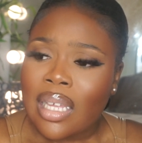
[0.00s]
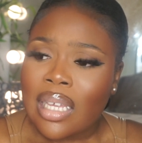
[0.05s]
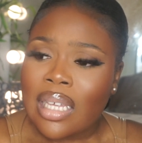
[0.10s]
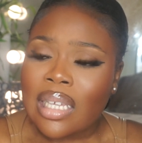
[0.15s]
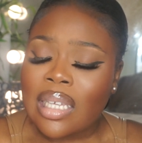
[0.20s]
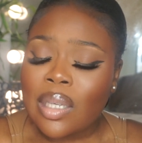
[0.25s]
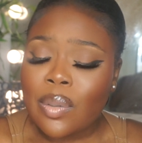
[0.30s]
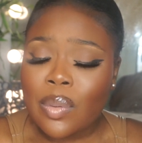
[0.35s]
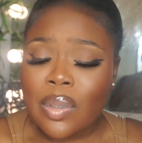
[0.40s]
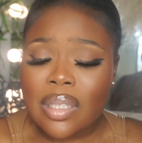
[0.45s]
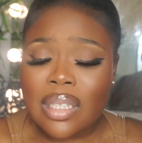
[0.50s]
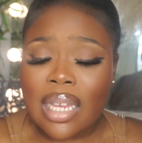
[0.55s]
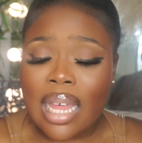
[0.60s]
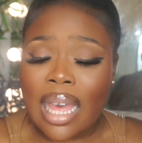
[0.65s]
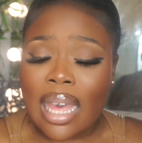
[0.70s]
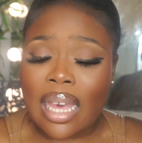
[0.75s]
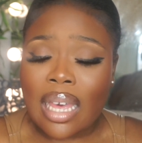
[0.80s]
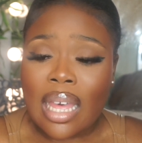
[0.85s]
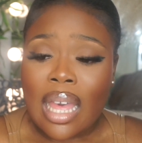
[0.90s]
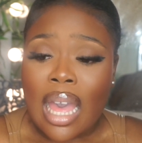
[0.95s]
He was
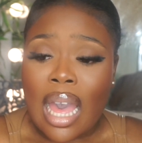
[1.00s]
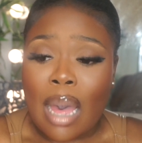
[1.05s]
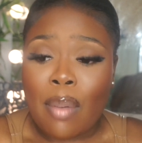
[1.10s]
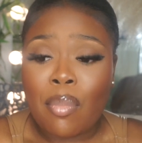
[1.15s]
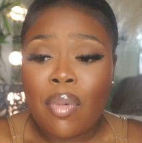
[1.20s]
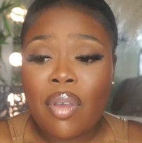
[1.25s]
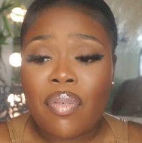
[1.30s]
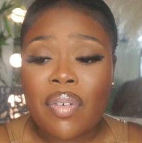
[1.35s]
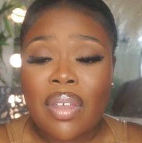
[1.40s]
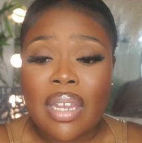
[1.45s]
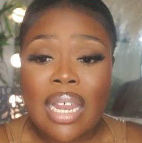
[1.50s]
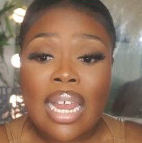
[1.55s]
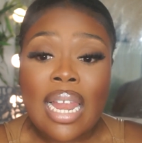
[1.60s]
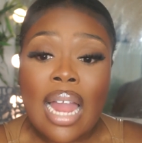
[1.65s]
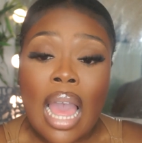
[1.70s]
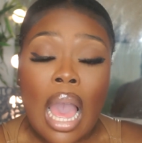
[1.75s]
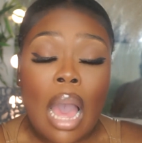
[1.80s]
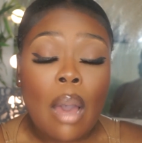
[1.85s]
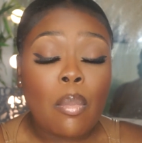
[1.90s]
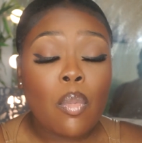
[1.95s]
like, I'm not even going to
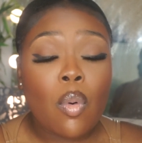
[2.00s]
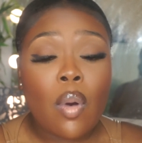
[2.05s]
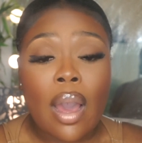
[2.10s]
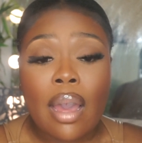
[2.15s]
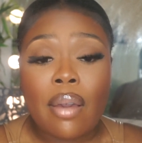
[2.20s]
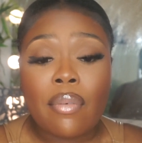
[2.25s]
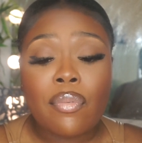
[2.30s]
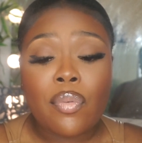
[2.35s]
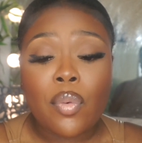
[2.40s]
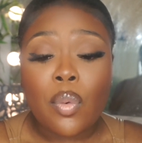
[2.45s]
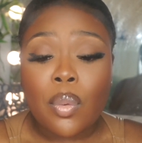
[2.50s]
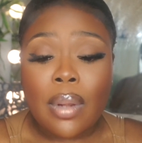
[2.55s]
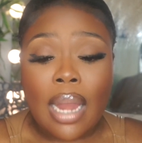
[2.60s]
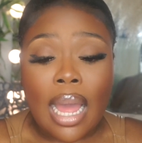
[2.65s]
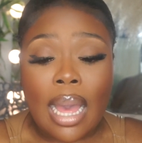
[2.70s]
lie, I'm quite full.